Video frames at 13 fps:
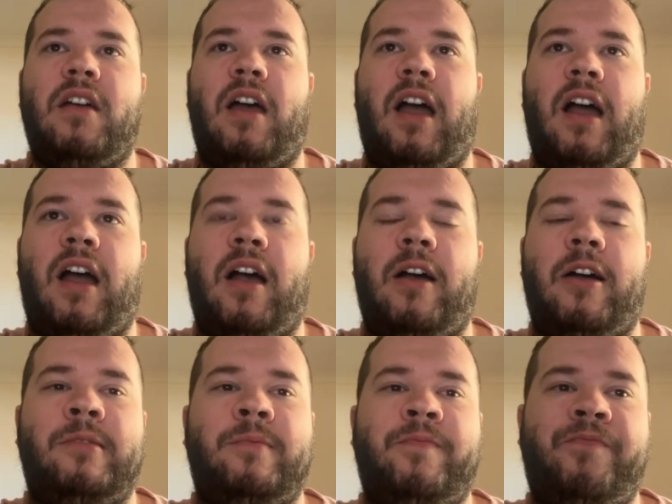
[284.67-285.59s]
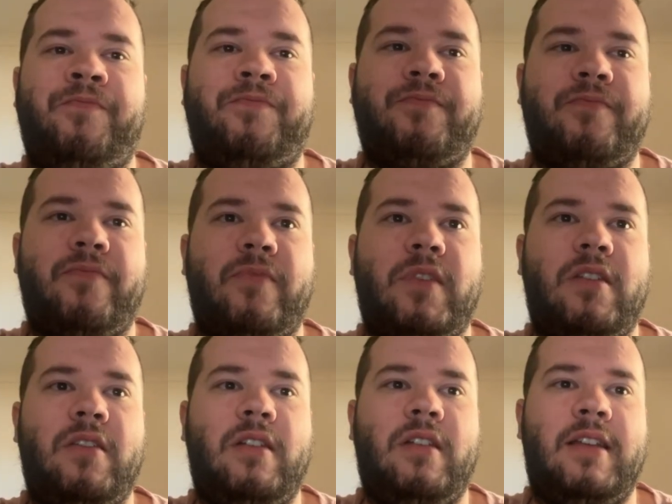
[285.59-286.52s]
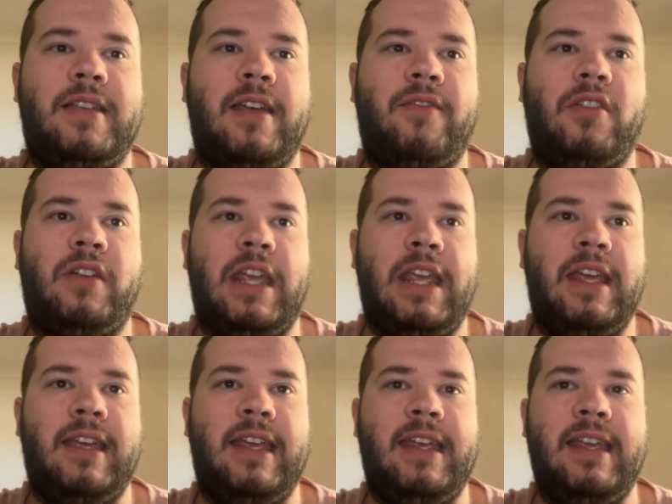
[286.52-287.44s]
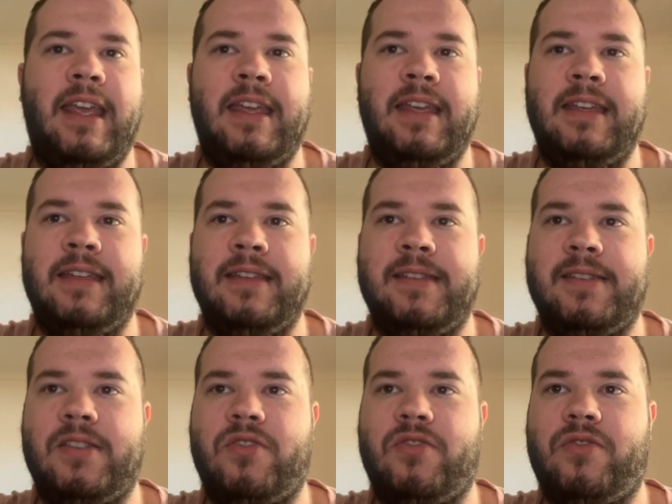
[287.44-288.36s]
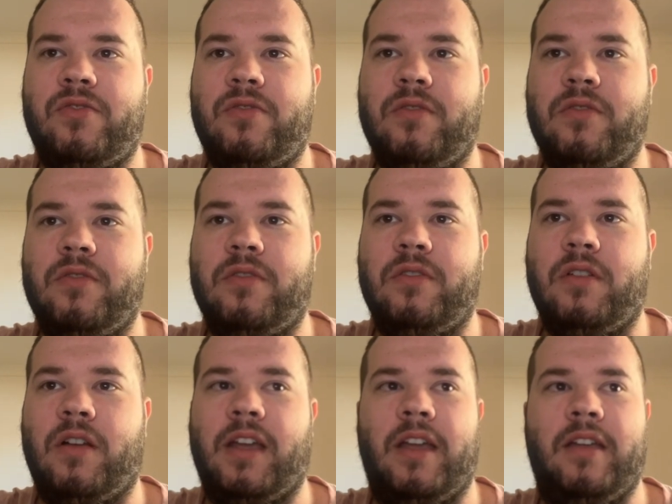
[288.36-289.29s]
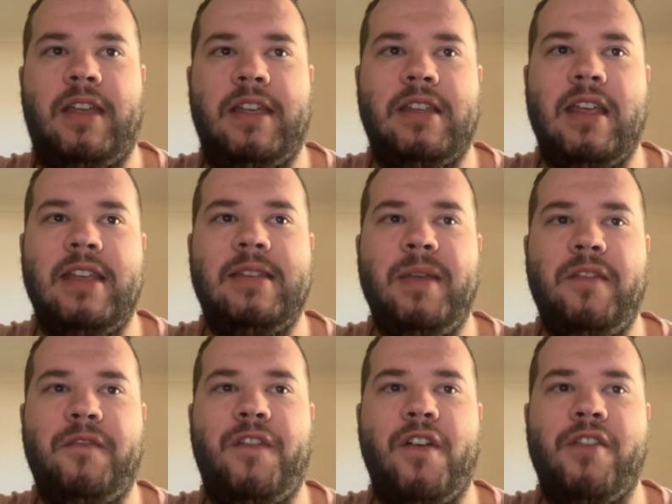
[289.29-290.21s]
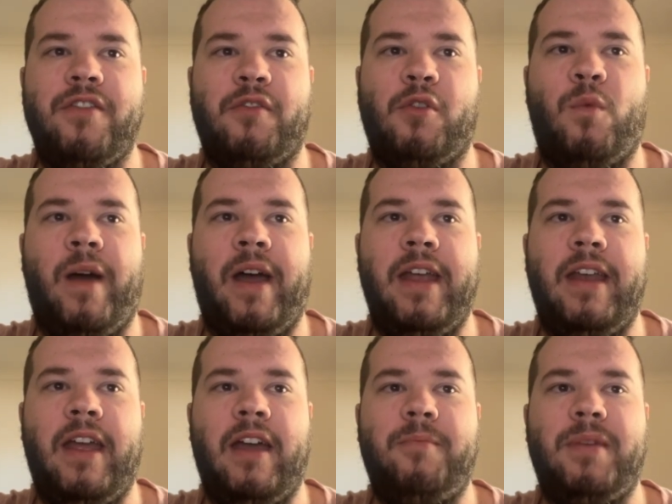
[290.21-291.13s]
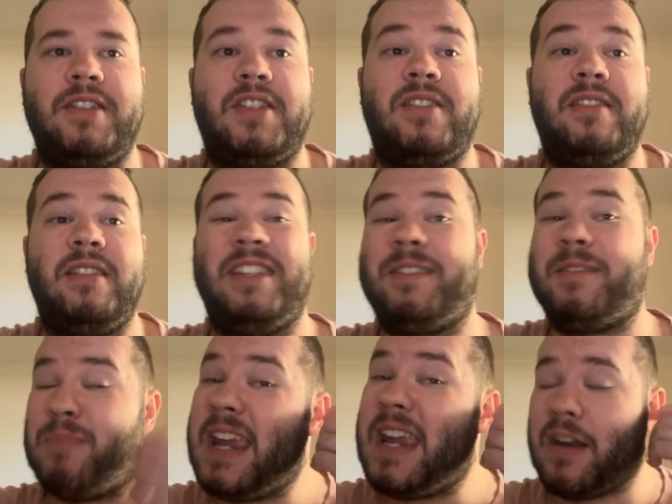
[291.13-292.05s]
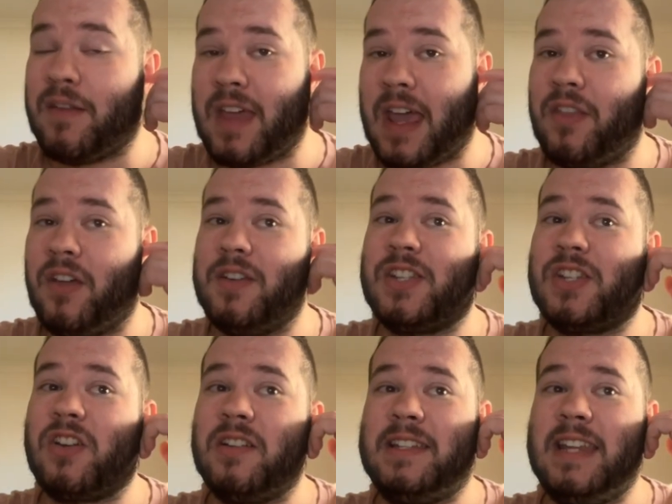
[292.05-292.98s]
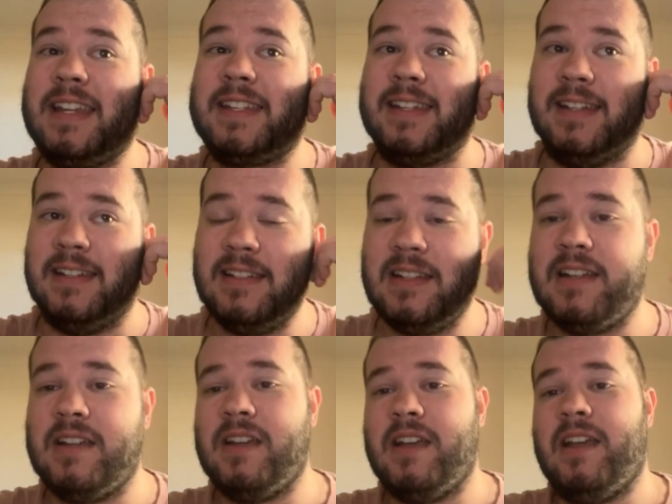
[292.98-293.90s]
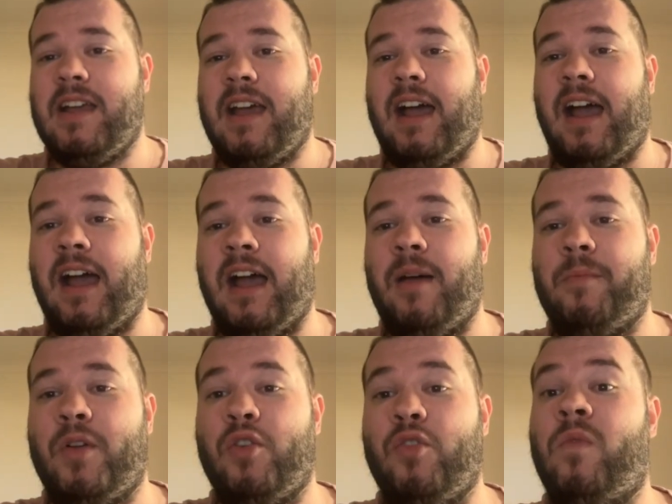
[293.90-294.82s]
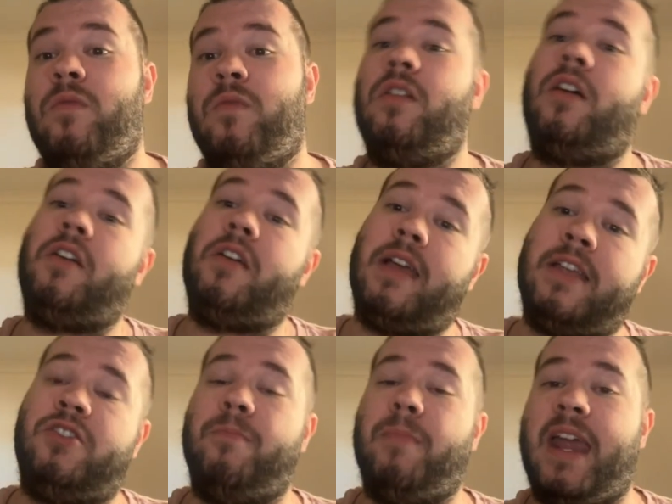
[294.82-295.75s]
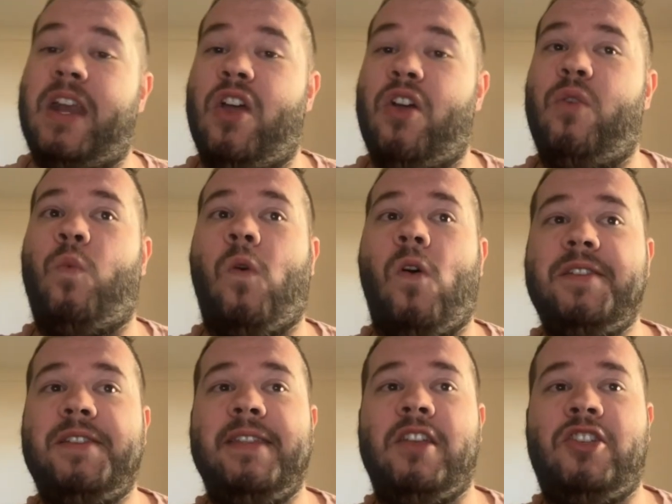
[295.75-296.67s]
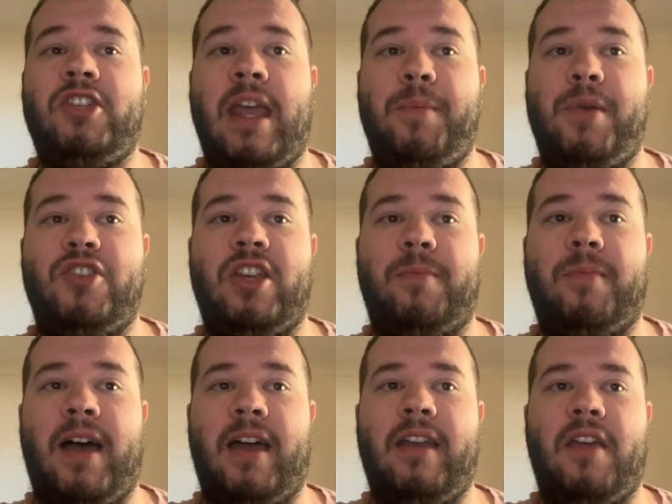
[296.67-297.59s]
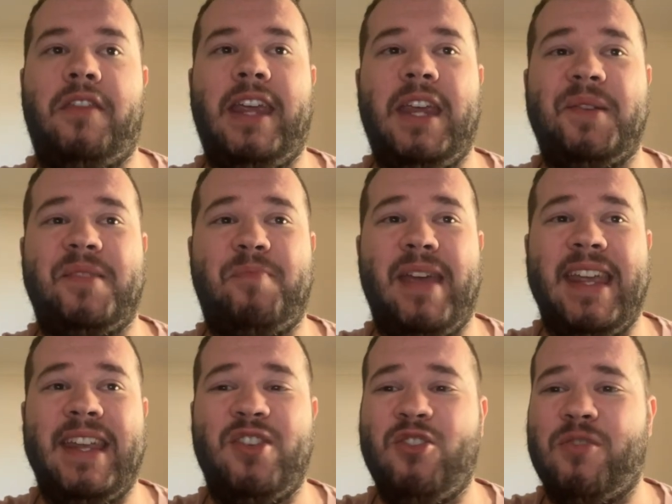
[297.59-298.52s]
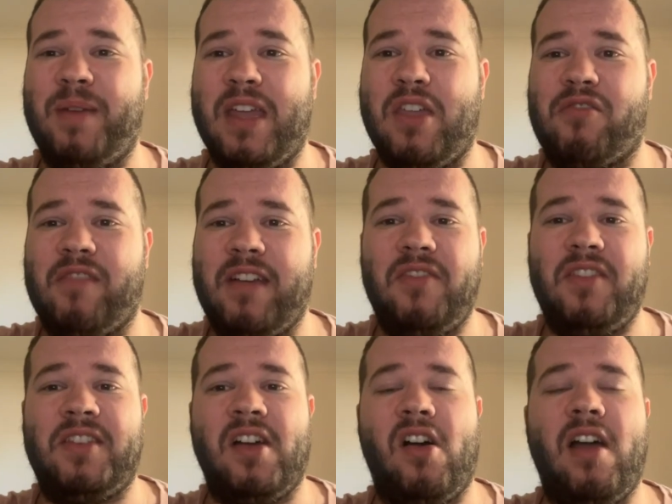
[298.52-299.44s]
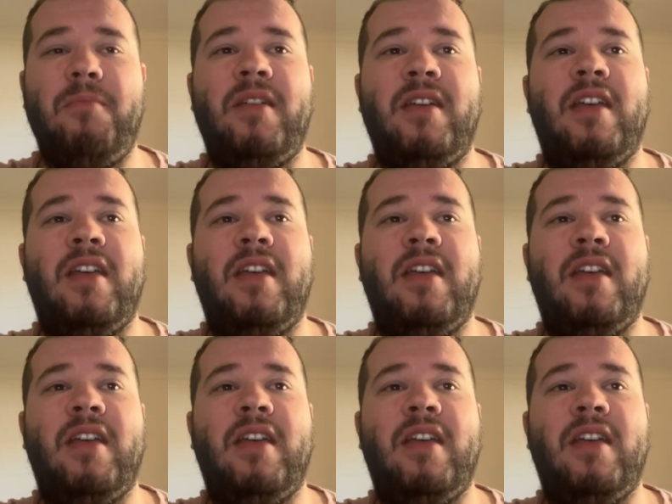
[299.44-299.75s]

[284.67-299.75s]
Let's have a look here. He's a bit further away now. But speaking of that, though, Scott Dixon, who, as you may know, was in the championship hunt. I think he was P2 or P3 at the time.